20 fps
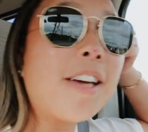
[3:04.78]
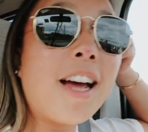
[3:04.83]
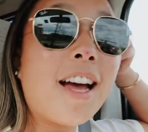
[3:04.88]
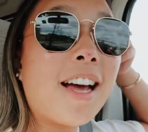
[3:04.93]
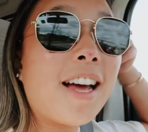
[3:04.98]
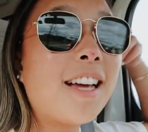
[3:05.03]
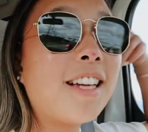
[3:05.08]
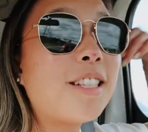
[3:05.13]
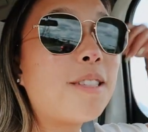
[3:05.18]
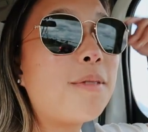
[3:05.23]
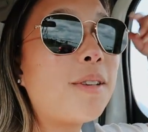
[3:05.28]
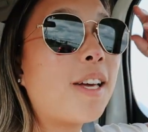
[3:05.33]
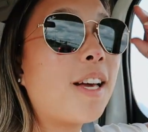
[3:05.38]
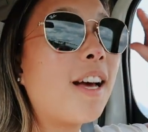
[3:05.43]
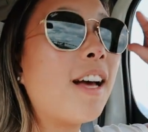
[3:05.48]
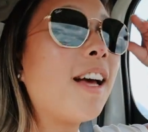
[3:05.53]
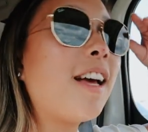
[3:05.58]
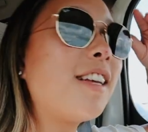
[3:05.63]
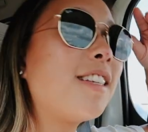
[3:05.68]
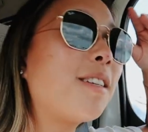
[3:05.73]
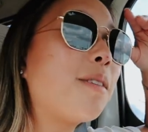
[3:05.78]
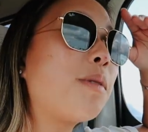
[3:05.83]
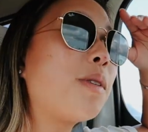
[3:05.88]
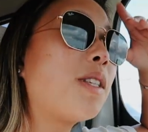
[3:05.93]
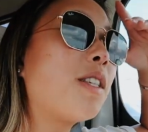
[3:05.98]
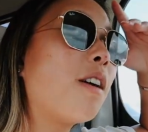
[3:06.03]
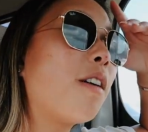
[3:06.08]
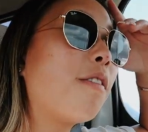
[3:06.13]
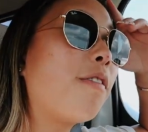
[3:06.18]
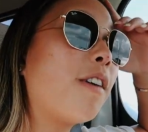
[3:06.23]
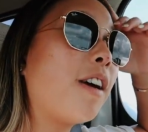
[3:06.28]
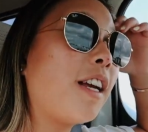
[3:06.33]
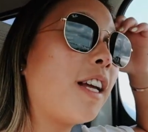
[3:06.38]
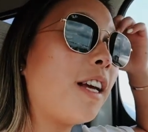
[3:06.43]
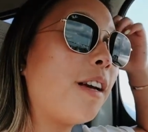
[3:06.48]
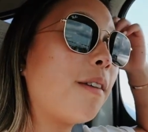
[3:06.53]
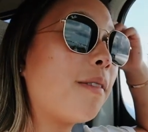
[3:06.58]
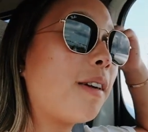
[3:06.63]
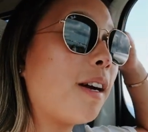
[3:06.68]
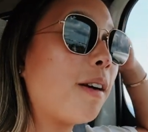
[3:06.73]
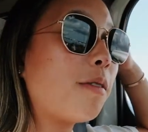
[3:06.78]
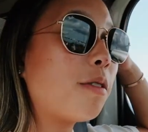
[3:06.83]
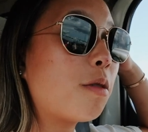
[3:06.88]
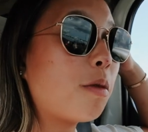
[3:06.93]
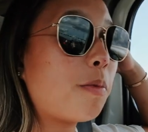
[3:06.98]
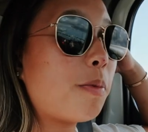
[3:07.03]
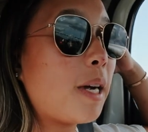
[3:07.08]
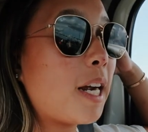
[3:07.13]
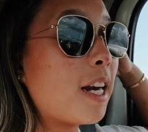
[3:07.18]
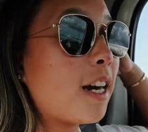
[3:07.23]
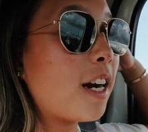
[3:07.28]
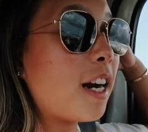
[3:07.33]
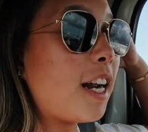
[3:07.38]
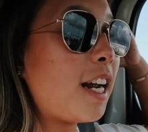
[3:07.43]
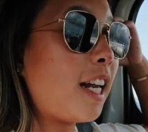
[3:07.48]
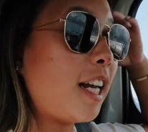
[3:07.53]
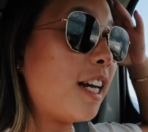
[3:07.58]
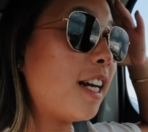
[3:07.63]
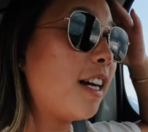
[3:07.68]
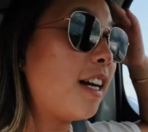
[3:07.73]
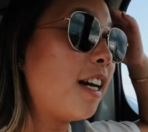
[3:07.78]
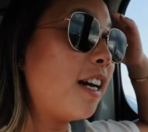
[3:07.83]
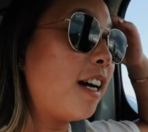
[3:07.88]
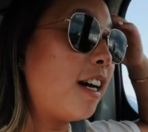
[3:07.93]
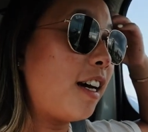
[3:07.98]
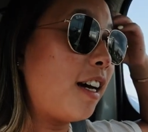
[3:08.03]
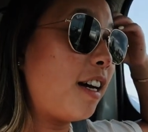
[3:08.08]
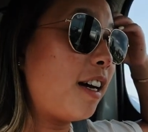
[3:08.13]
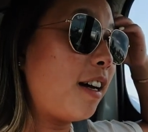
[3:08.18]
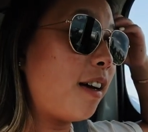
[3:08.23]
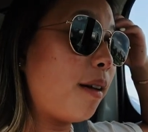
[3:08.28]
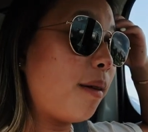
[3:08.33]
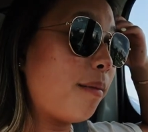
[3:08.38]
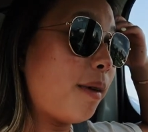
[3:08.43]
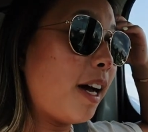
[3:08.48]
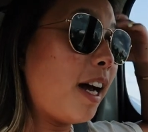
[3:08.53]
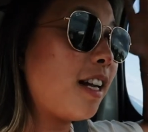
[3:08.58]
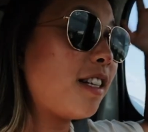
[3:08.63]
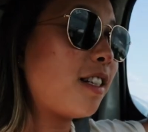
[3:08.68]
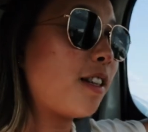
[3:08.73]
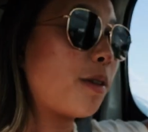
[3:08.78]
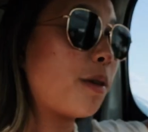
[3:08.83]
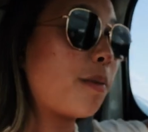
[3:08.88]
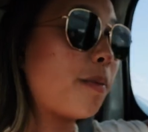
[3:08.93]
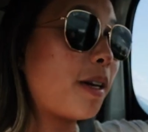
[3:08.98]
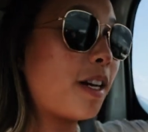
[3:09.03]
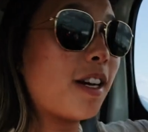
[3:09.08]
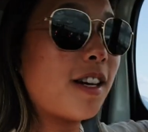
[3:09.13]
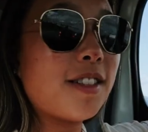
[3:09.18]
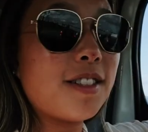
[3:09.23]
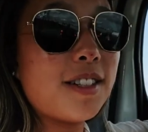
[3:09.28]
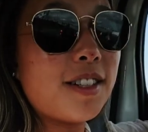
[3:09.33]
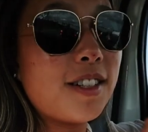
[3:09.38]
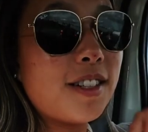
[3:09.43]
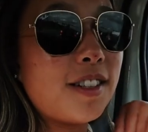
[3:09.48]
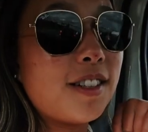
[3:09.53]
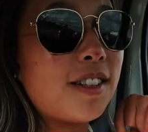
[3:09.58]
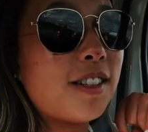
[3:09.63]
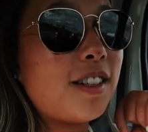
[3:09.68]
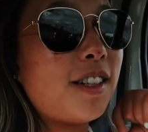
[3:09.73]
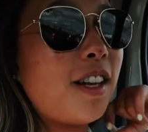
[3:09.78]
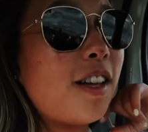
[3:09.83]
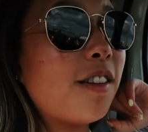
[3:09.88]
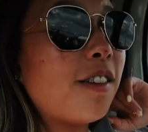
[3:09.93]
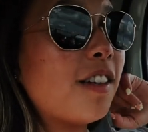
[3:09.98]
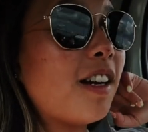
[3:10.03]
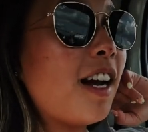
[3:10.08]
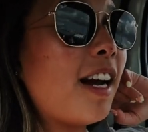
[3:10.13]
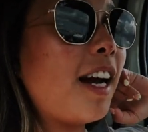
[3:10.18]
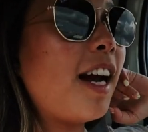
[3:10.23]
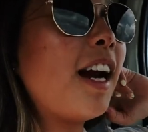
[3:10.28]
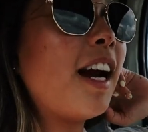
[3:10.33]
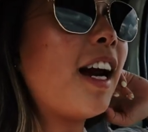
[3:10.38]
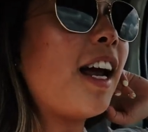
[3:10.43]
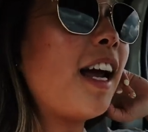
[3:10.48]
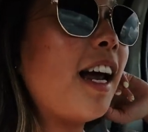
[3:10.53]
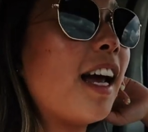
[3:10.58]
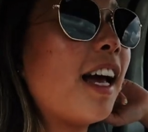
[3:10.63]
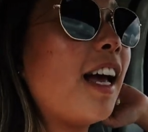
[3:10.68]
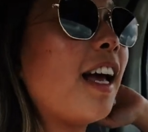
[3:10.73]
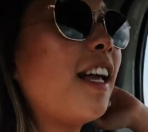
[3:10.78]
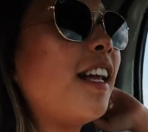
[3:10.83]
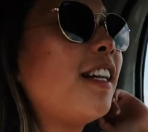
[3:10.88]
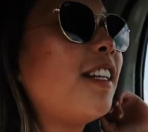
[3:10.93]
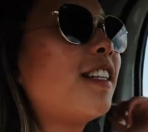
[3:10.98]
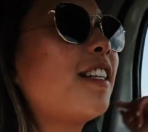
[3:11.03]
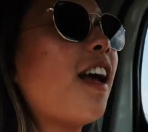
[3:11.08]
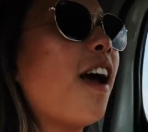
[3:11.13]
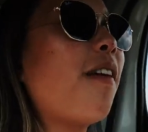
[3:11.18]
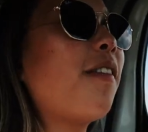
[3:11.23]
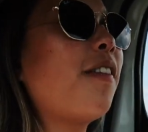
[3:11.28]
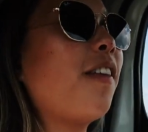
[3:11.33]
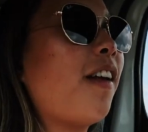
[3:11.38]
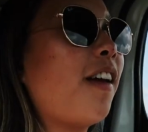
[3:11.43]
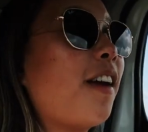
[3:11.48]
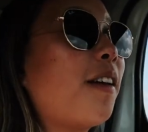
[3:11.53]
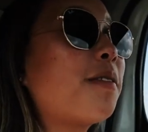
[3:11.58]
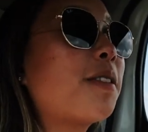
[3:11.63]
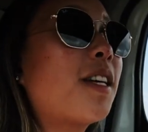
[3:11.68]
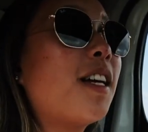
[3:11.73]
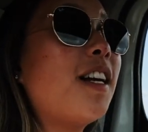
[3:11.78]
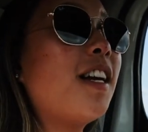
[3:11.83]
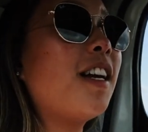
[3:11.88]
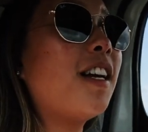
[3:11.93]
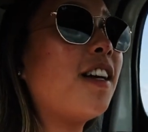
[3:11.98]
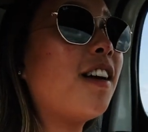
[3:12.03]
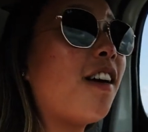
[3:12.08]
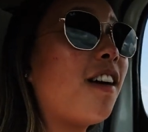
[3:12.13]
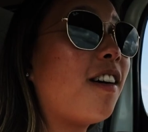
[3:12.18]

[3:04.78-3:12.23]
Guys because it was so funny when I was with Perry. Um, I had dinner with my cousin the other night, and I was like, I was gonna